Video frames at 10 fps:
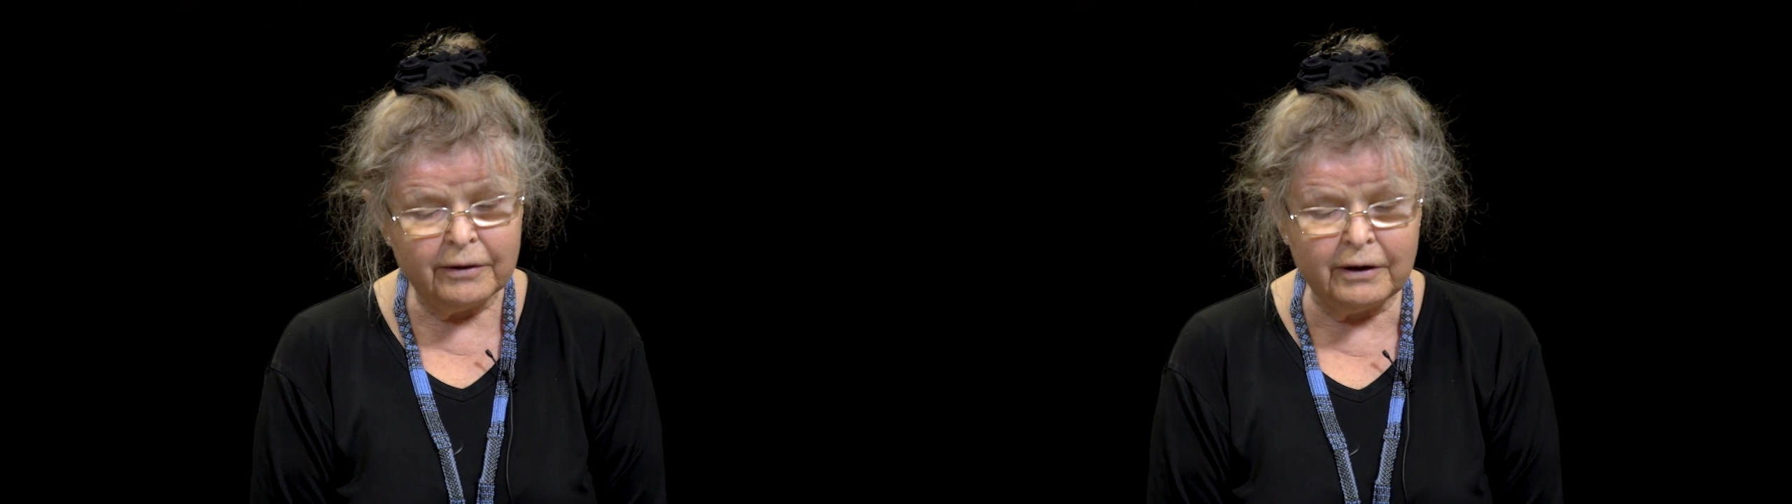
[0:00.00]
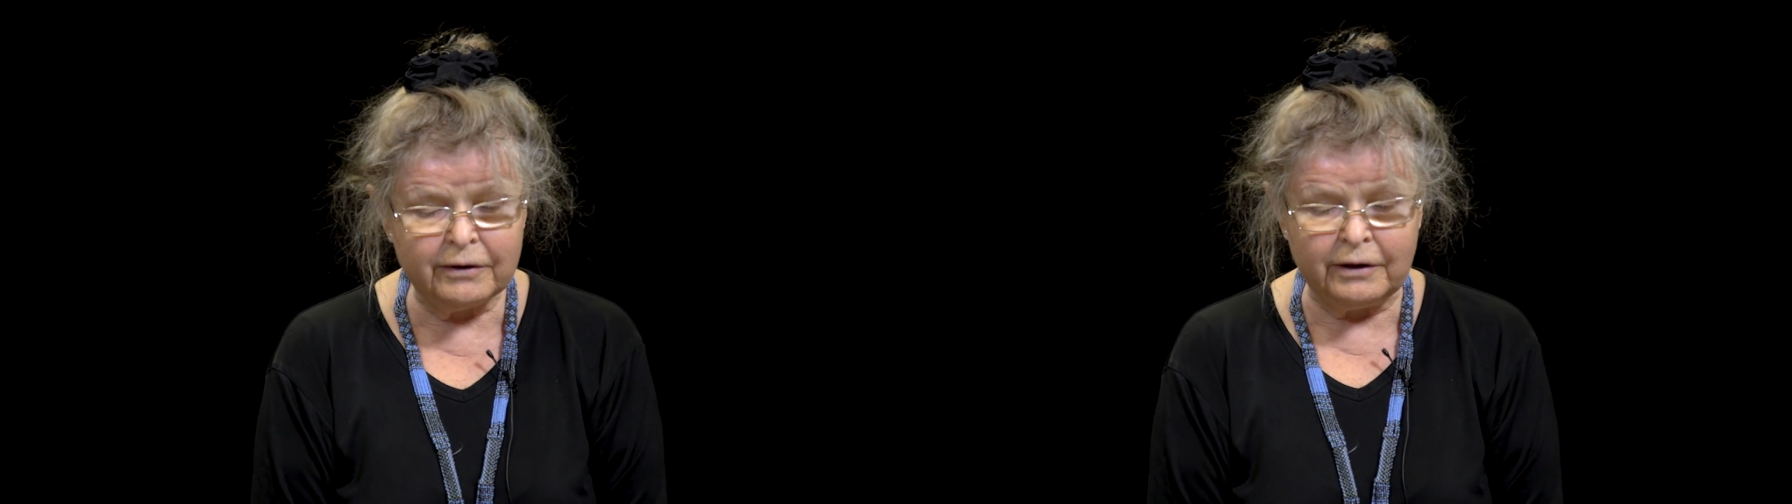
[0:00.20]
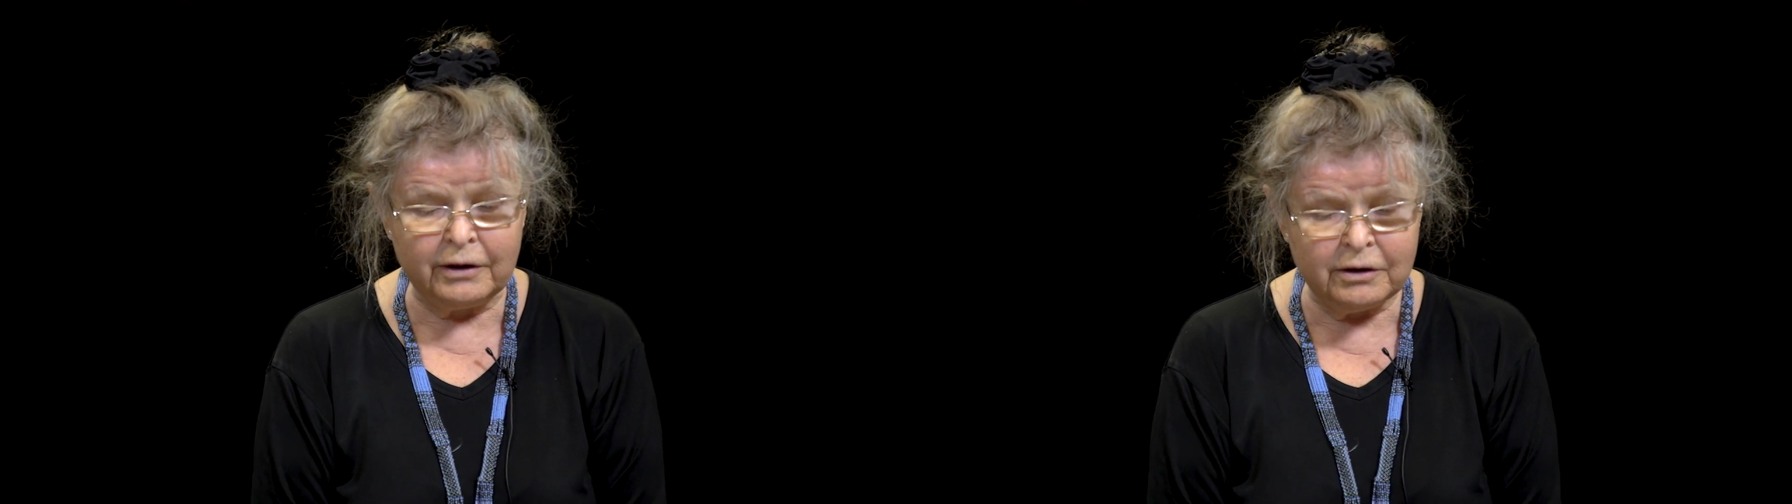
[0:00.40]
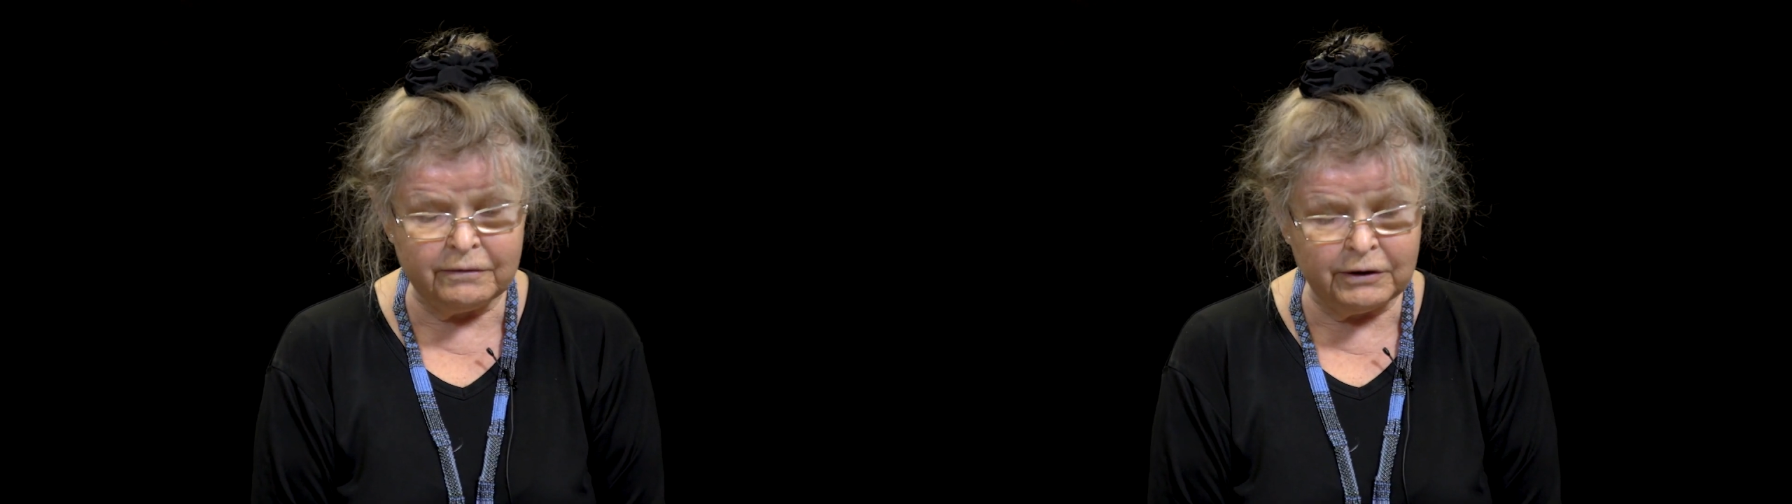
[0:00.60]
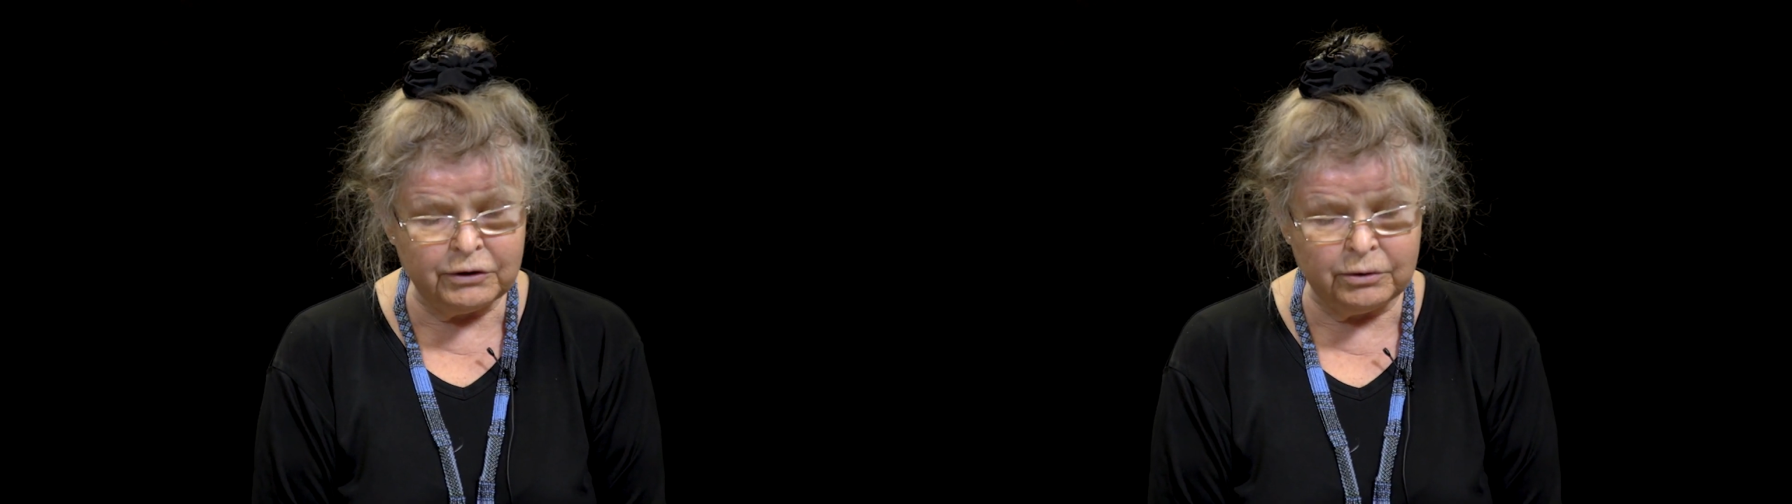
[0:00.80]
that the
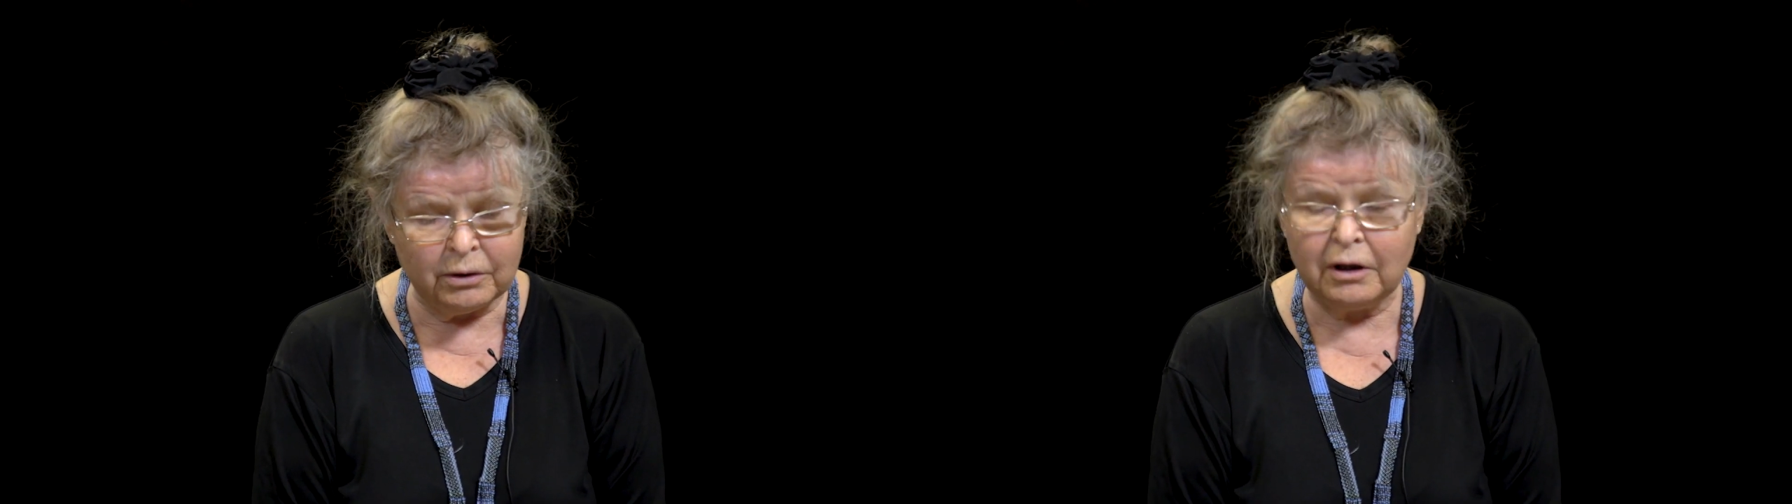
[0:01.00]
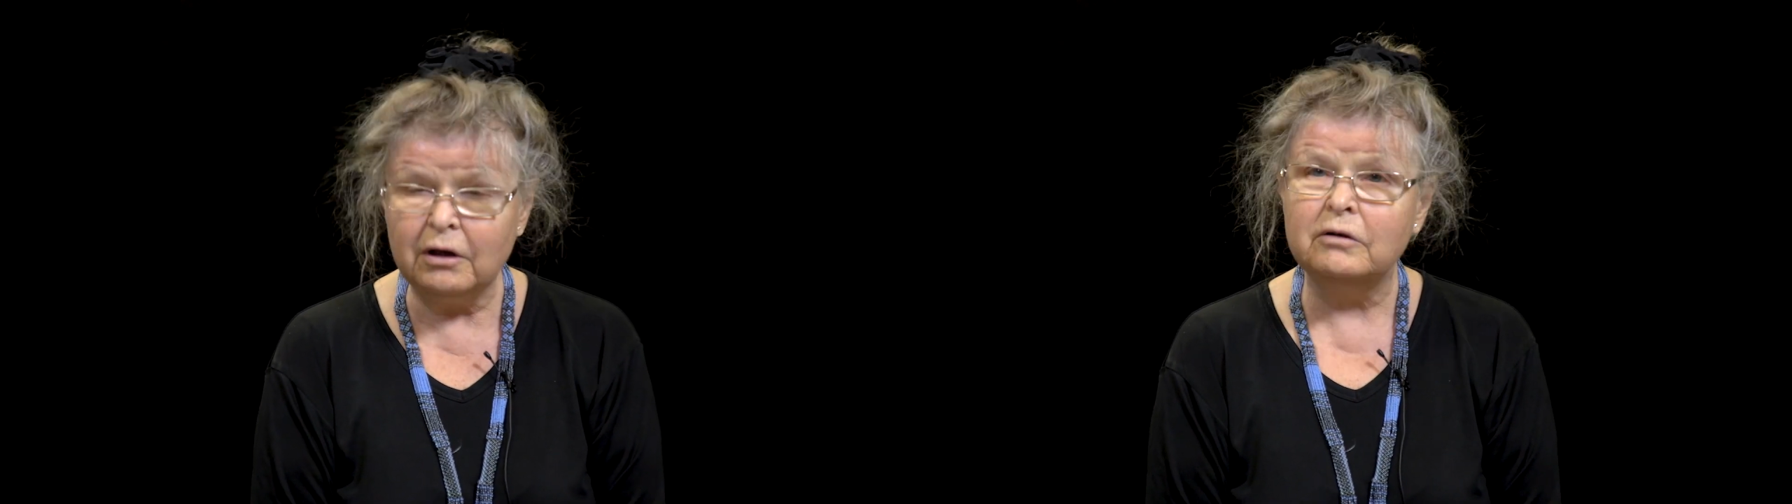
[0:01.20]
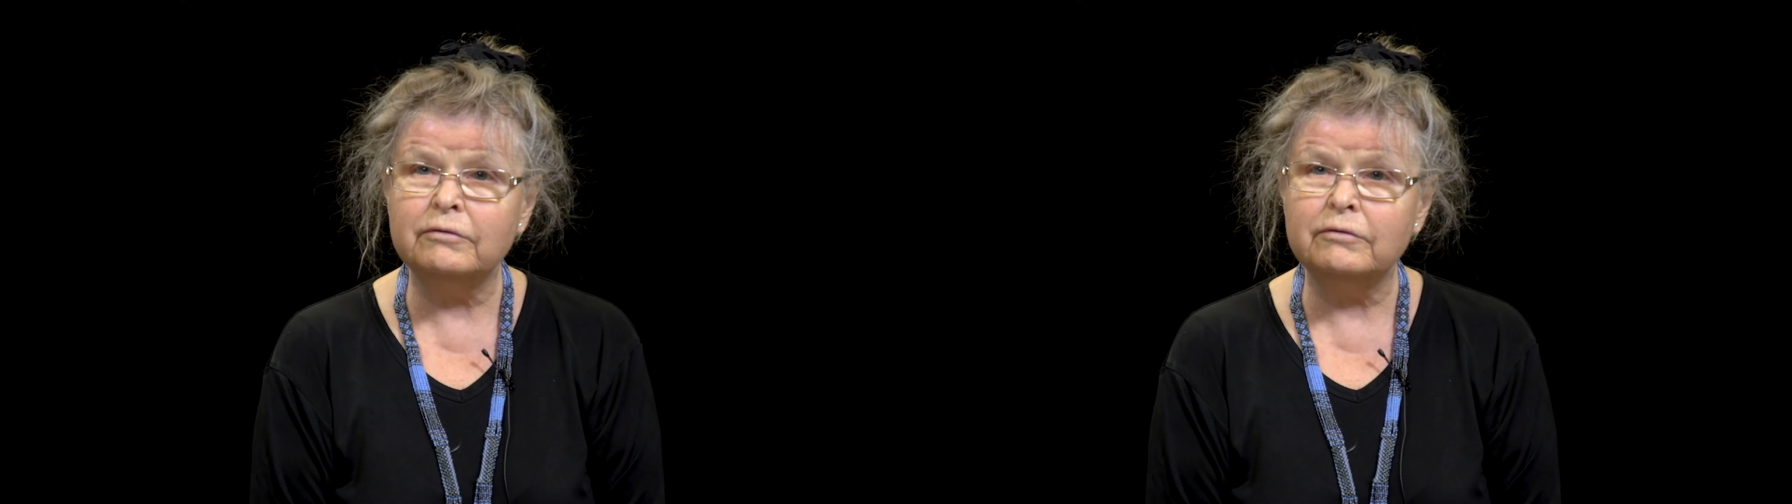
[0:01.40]
individual,